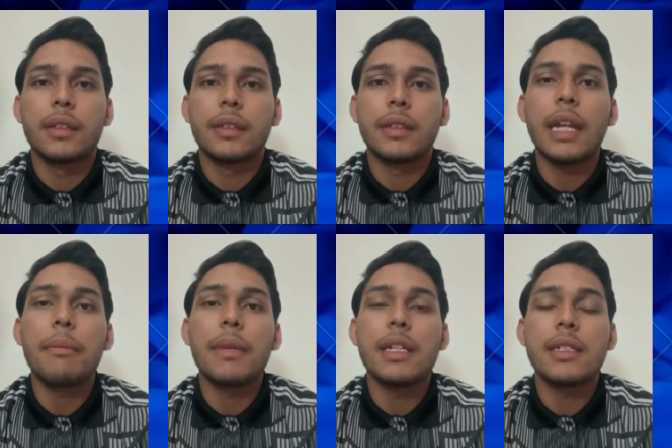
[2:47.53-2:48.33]

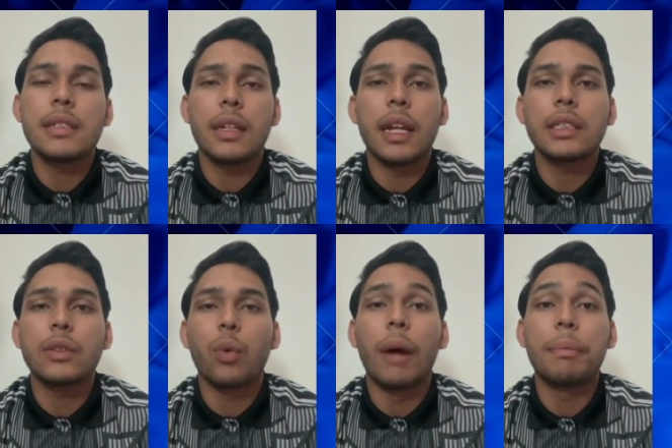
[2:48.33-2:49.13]
That means
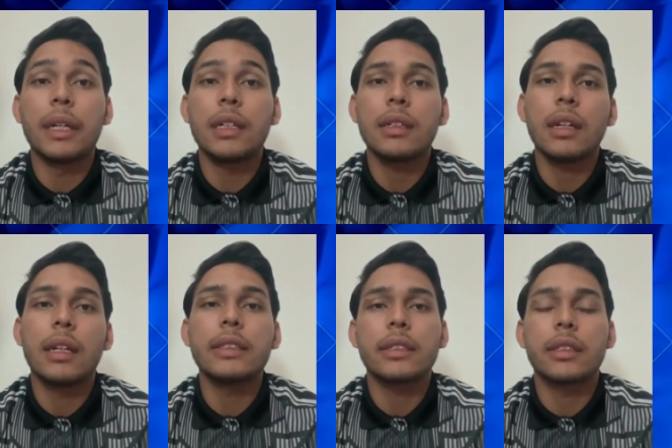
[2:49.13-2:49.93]
less
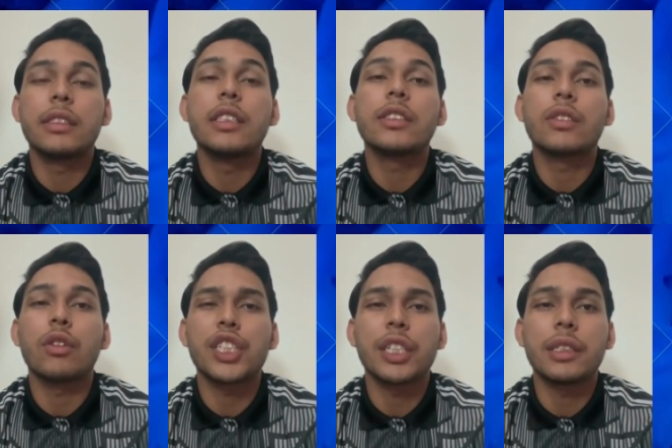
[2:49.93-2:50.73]
warping, less
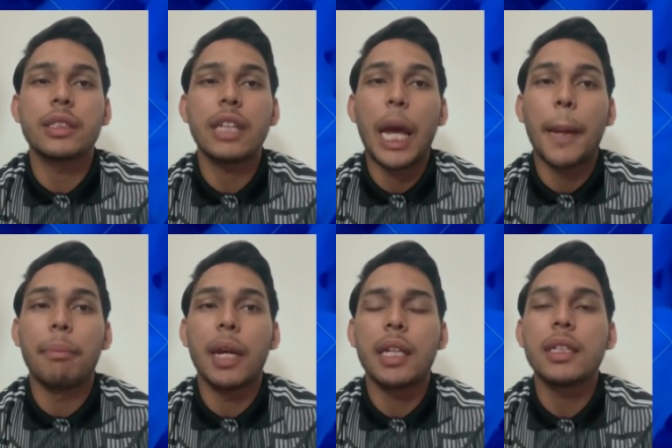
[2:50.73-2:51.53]
distortion,
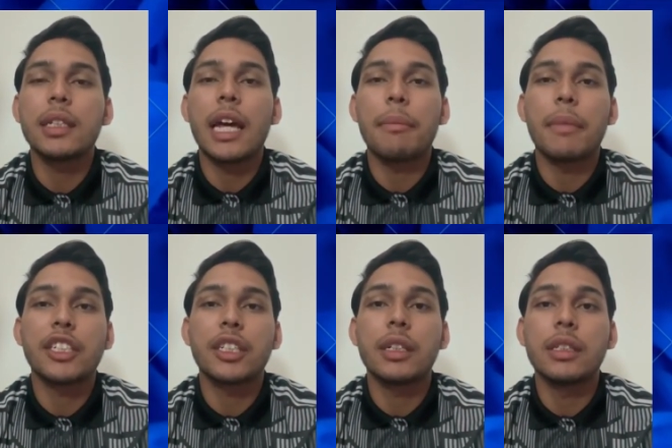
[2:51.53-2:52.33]
better
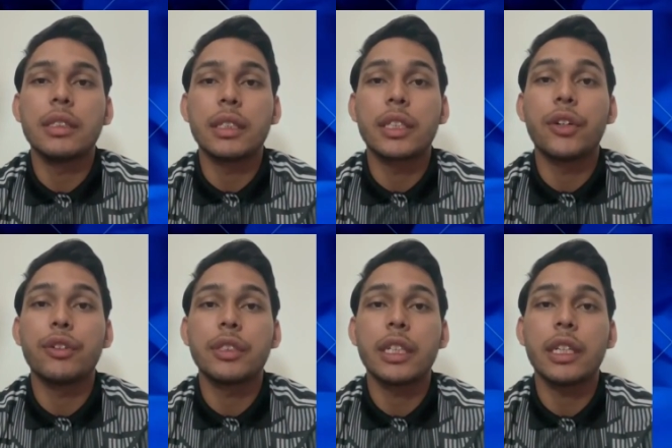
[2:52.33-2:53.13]
dimensional
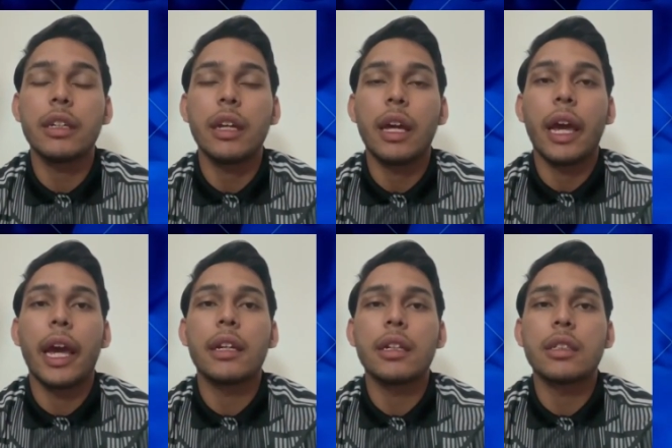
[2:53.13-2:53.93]
accuracy,
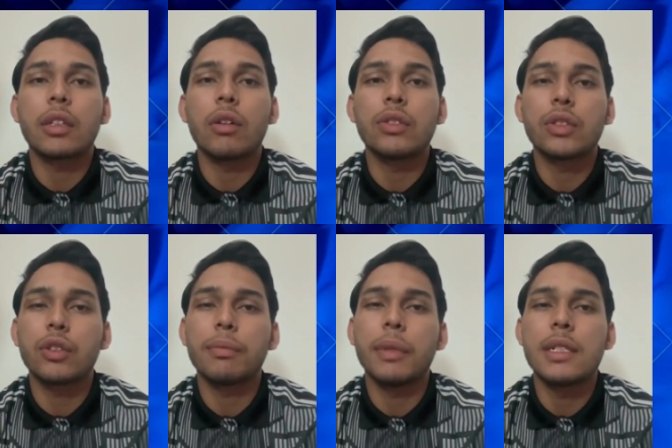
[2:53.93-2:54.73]
and it
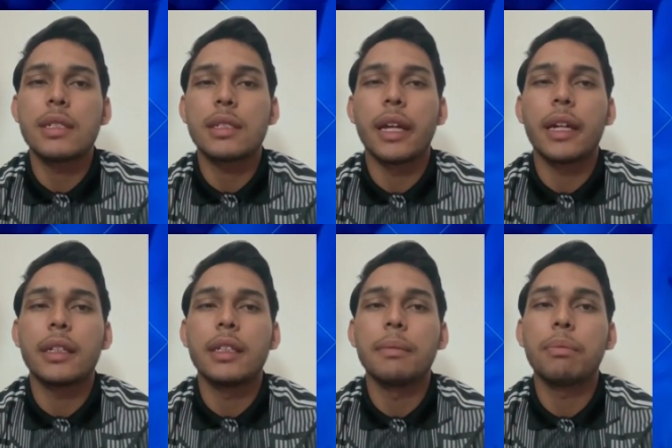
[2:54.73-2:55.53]
also means
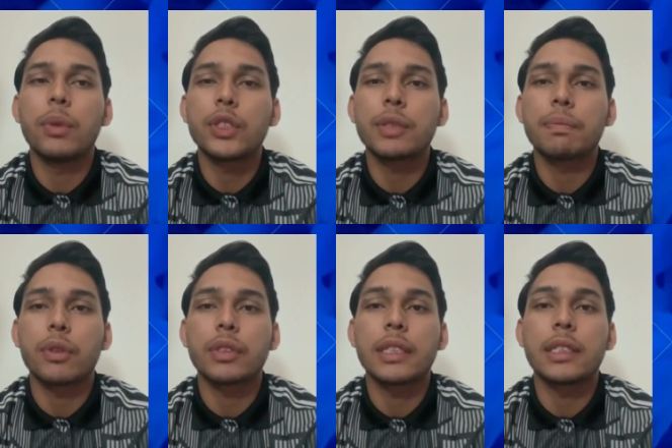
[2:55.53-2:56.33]
that the
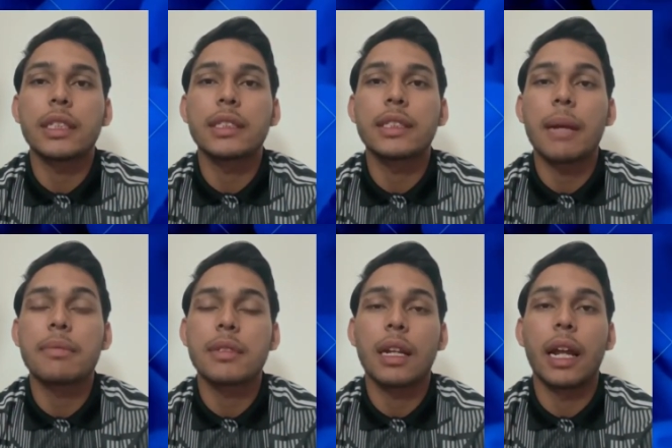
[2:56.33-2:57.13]
post-processing
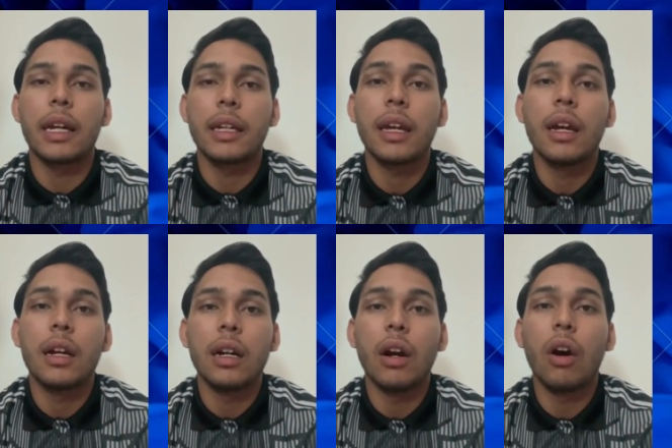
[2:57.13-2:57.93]
steps like
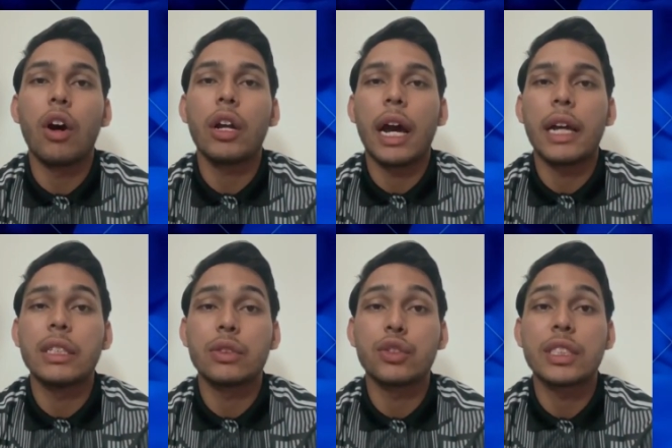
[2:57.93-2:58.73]
hot
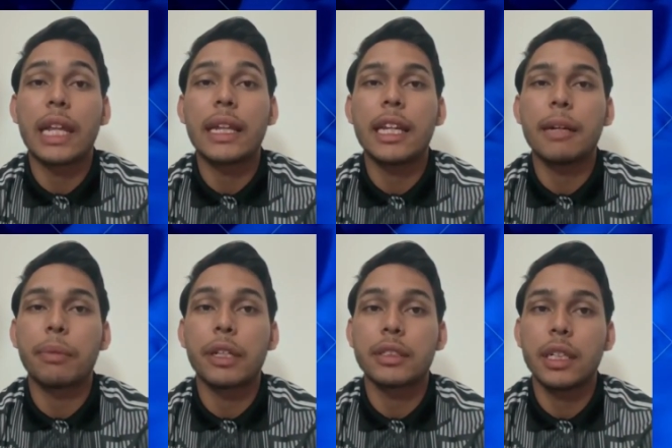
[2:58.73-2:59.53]

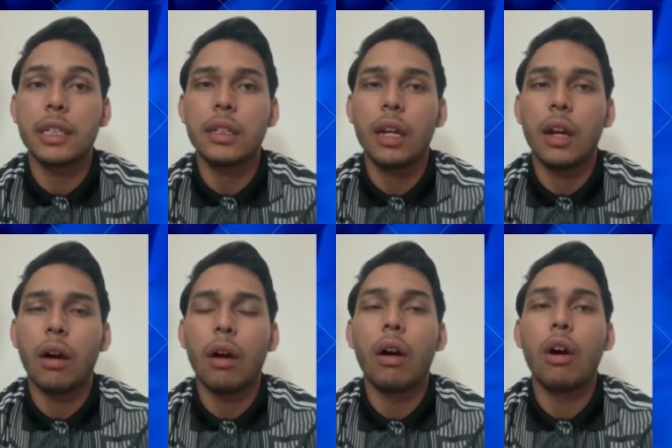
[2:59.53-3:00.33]
isostatic pressing
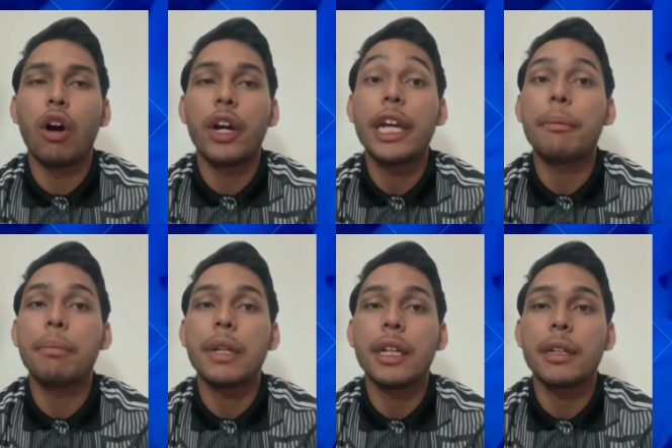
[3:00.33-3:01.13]
or
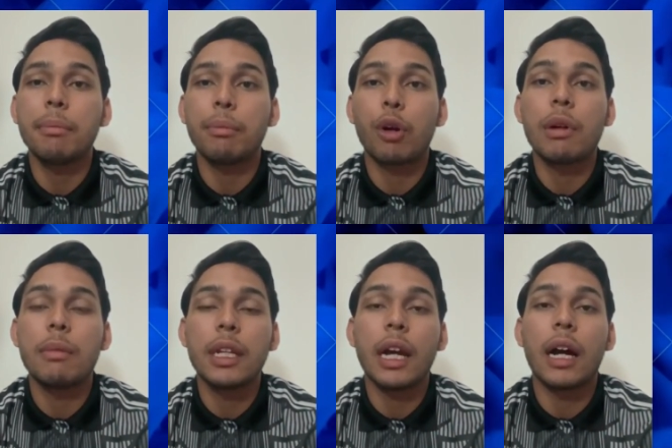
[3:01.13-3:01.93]
hippling probably are